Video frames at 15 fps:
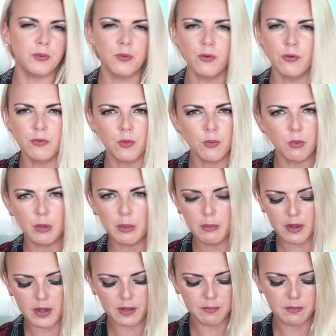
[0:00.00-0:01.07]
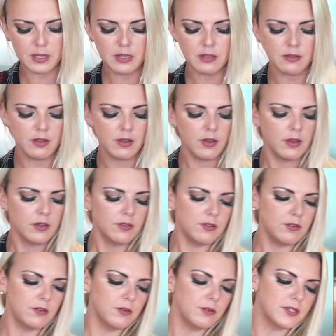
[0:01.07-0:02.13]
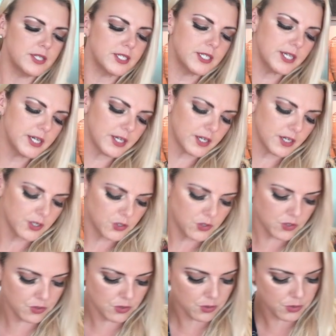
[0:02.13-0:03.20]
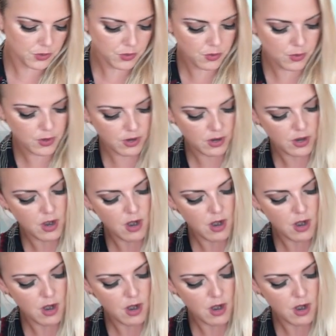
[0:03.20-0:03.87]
beautiful ribeye meat to stick to your